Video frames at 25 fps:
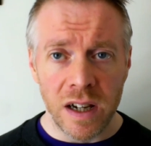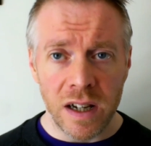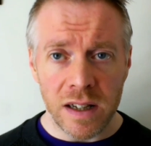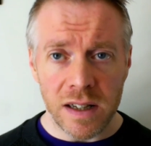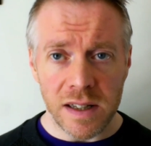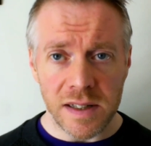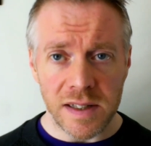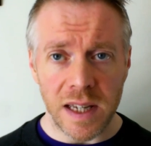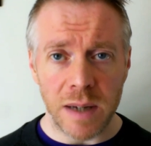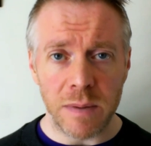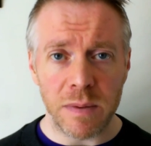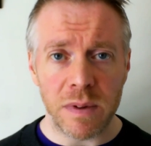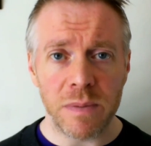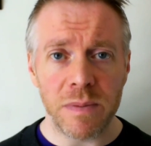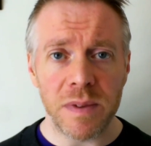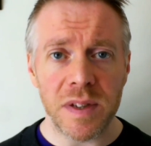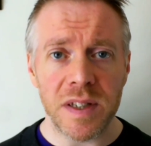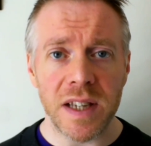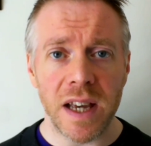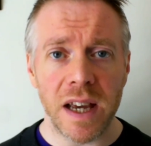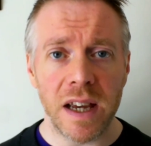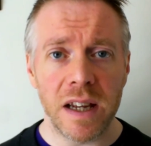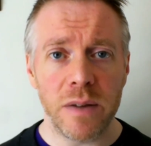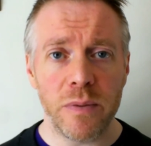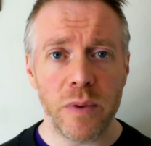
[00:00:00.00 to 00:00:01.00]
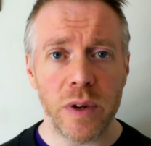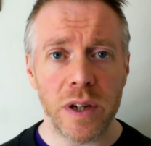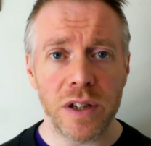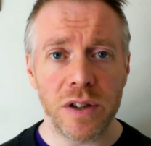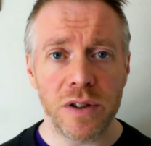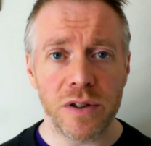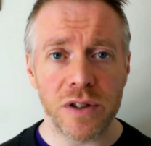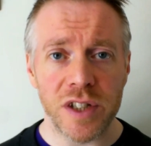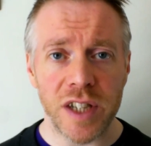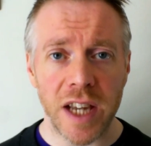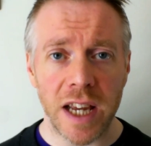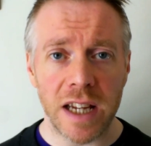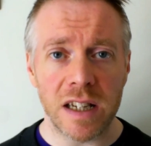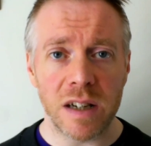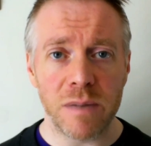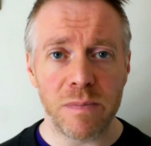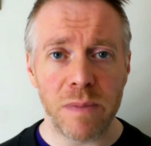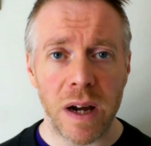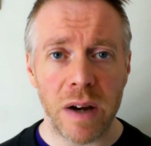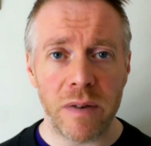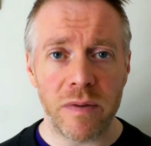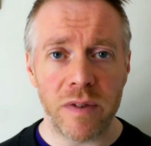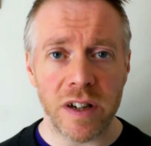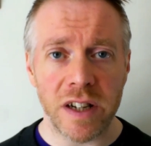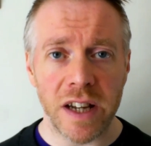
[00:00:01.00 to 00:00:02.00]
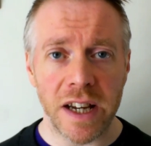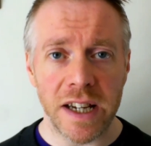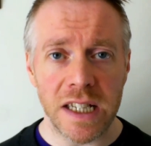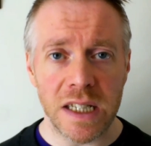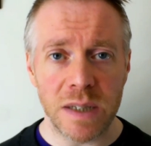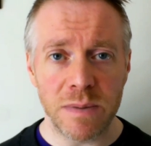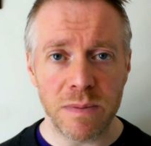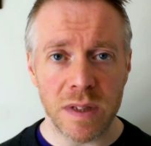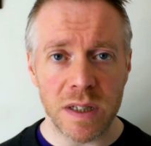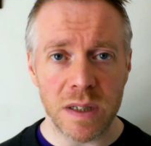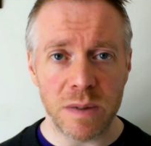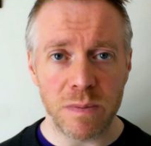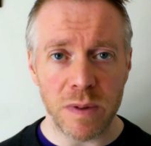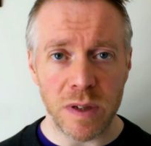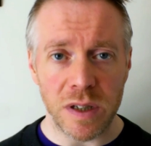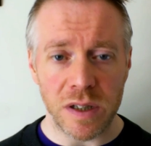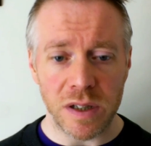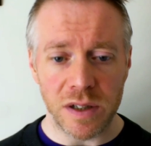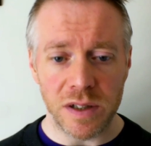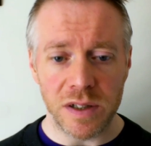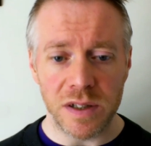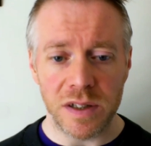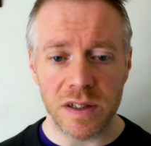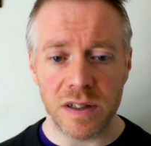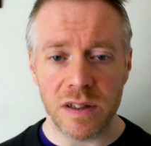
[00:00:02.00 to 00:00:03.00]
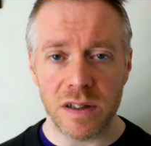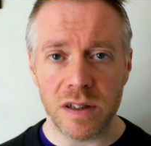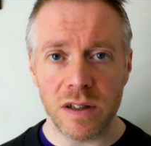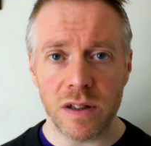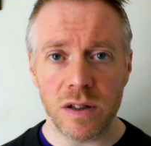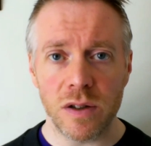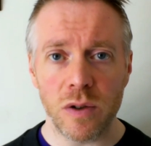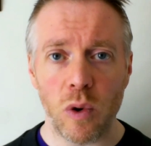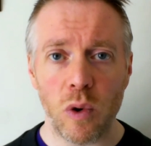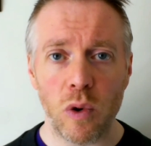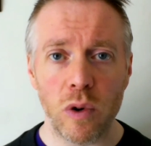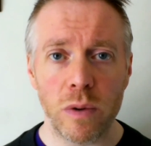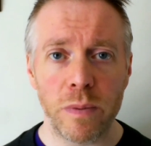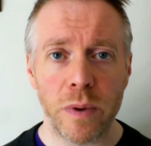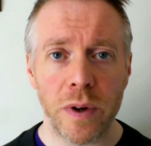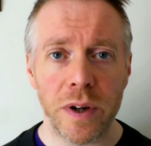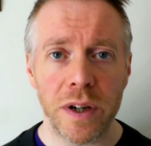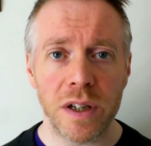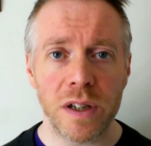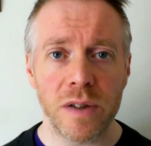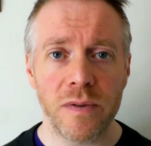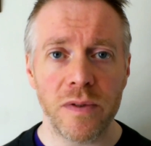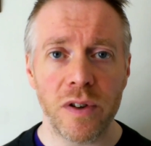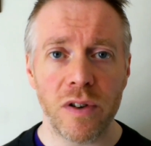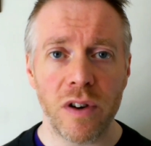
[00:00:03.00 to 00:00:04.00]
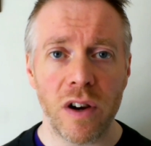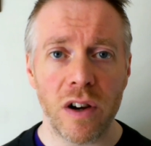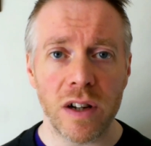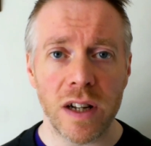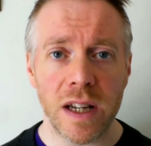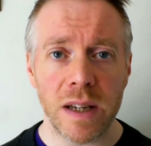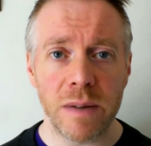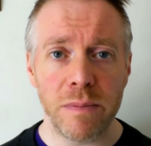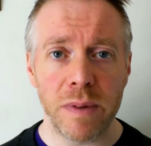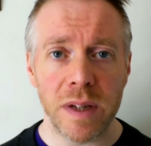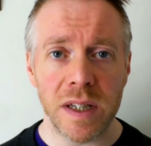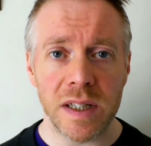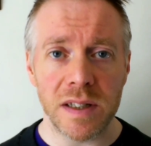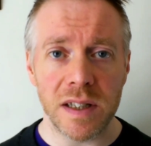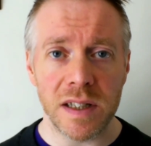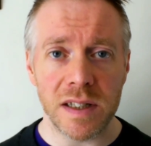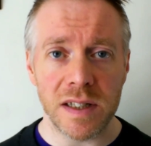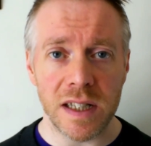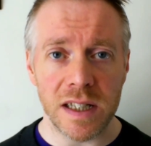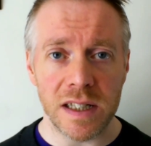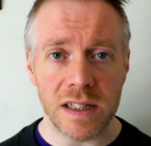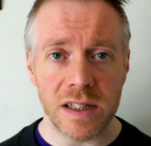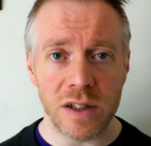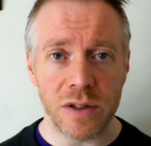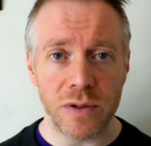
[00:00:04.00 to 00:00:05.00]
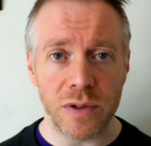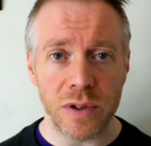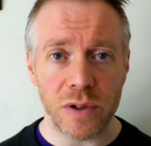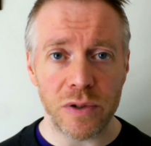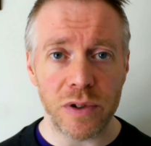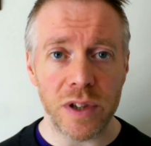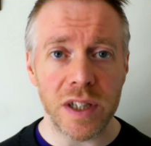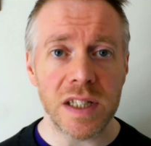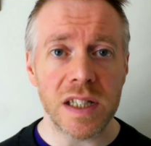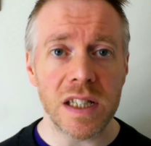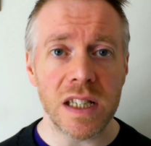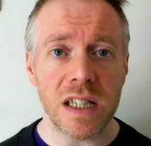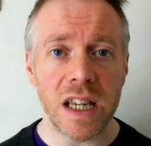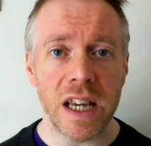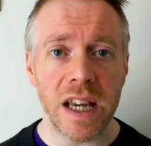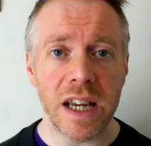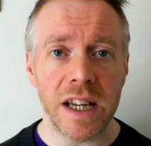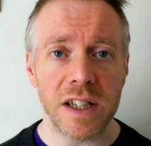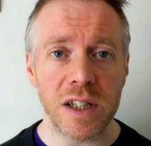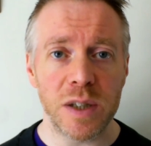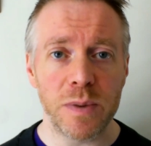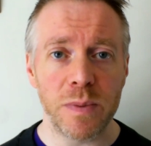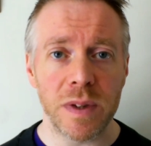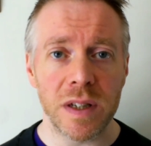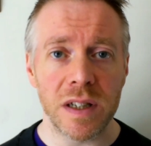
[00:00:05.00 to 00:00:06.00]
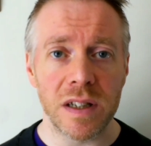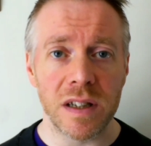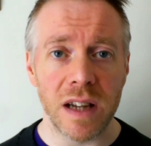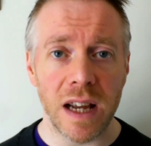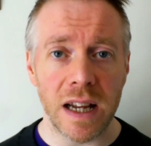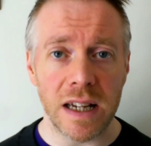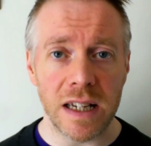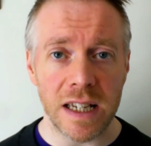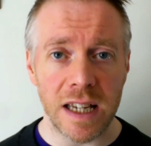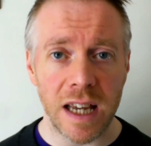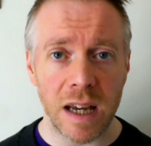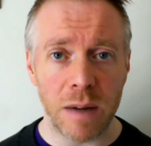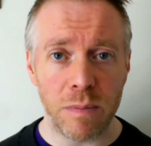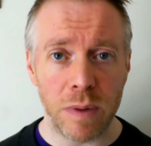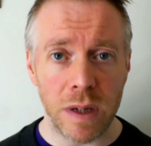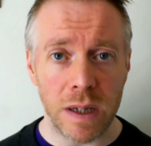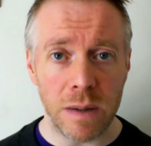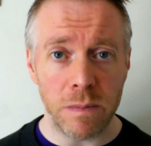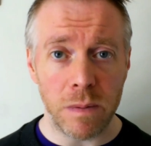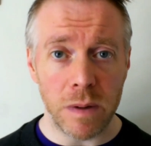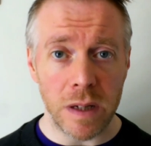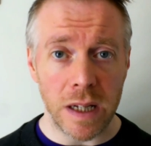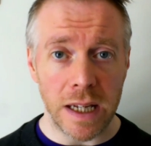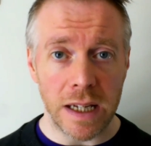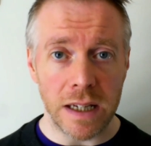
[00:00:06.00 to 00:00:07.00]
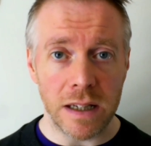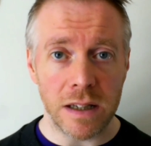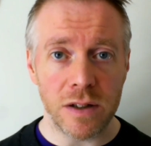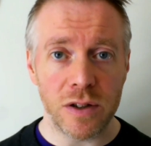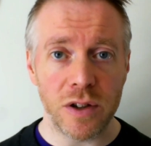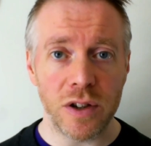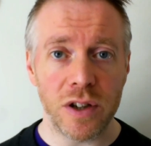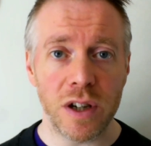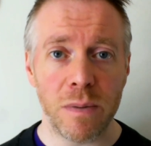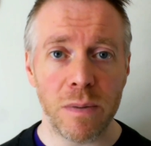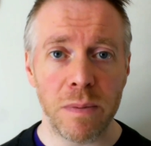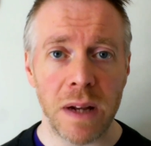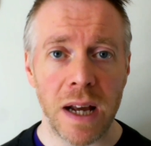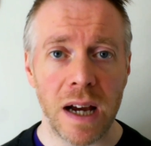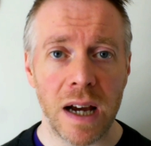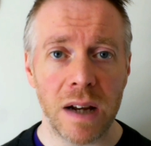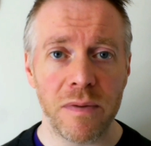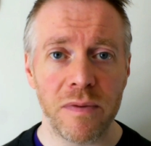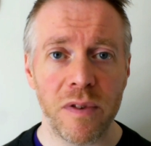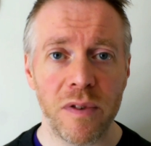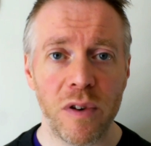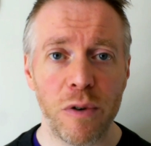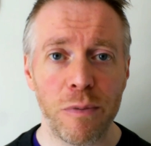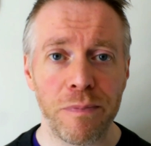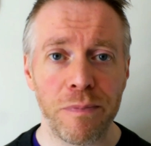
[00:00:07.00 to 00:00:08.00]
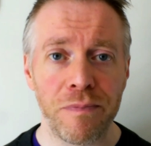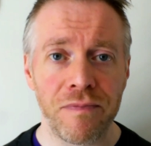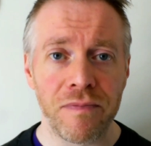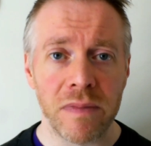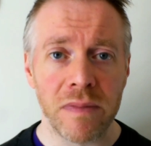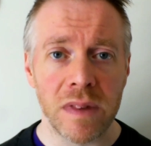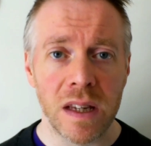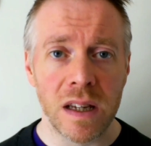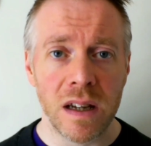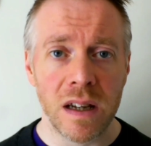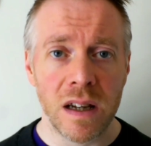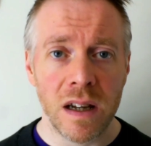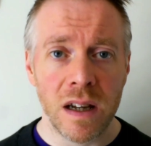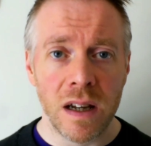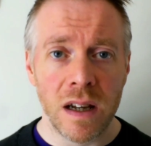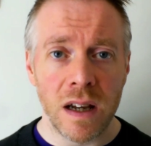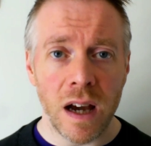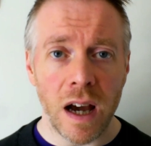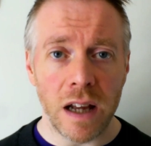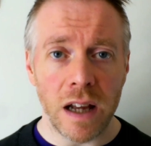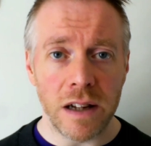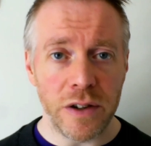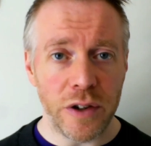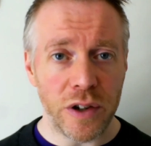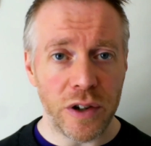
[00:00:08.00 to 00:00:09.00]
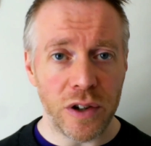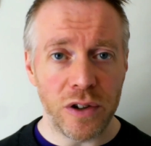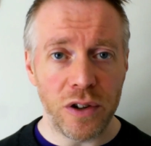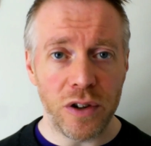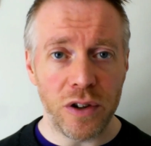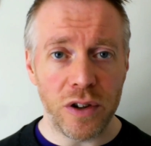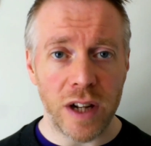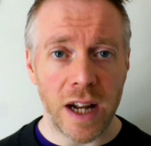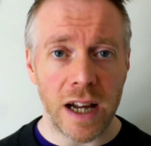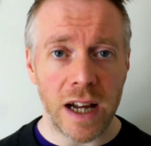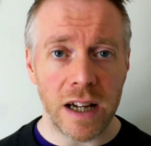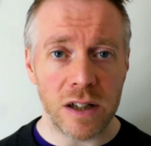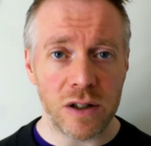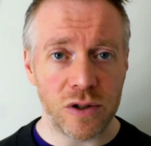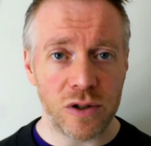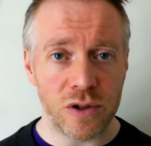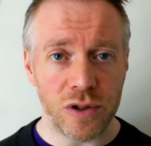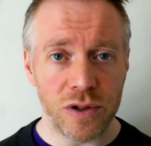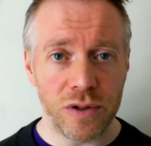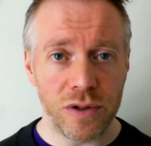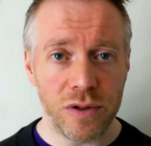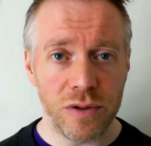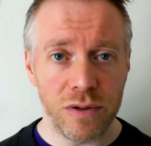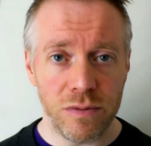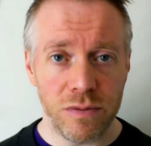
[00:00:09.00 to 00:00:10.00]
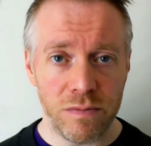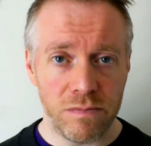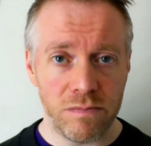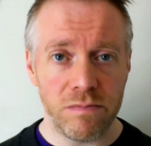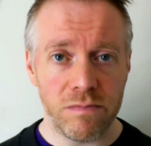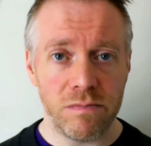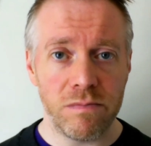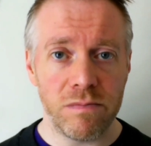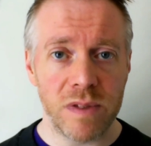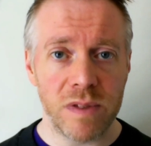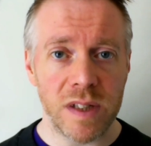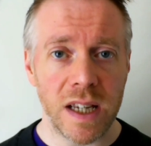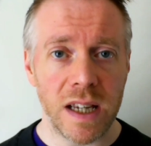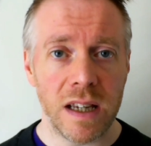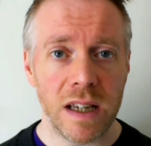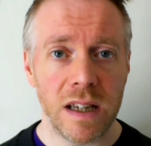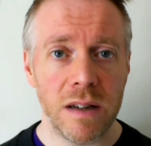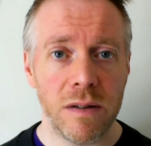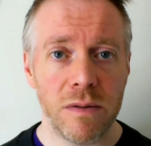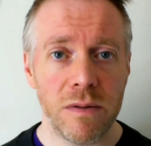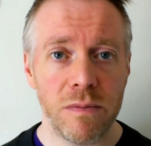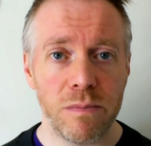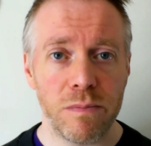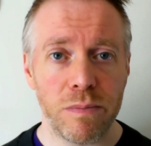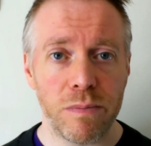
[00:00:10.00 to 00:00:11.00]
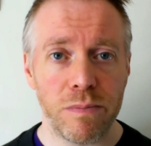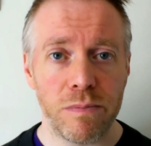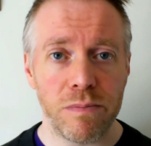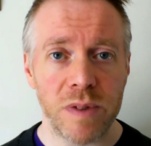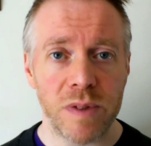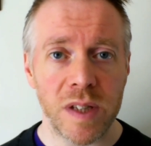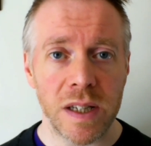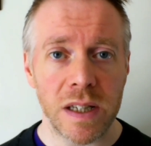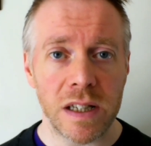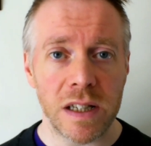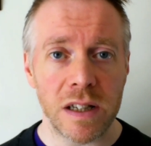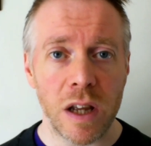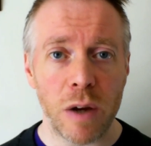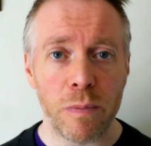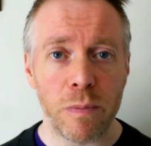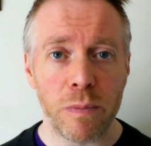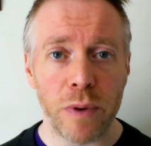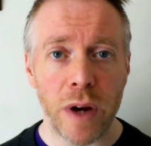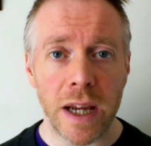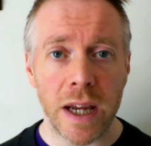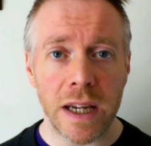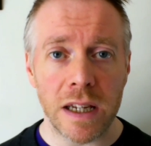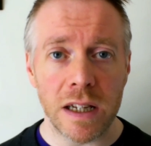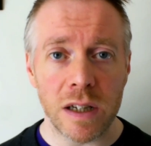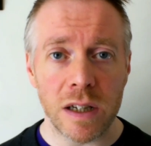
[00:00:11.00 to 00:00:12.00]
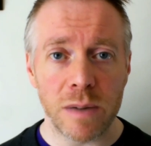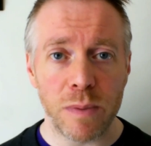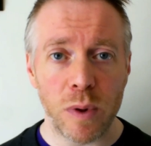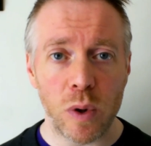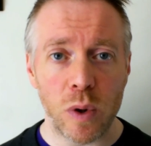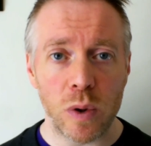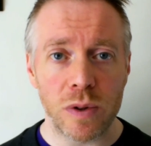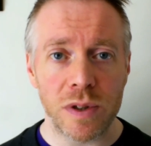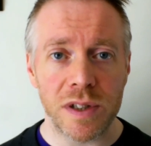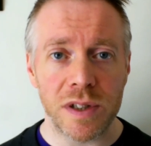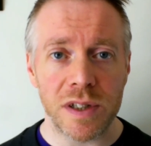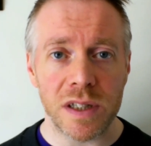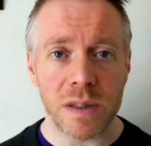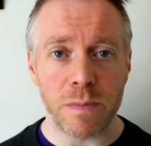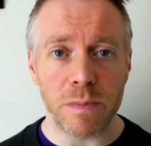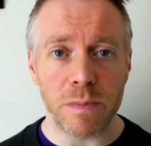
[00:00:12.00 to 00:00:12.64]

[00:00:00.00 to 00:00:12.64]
the same can be said when you're setting up advertisements, because the whole point of your online business is to increase engagement and to get people into your platform. And you can do that through, say, setting up regular posts,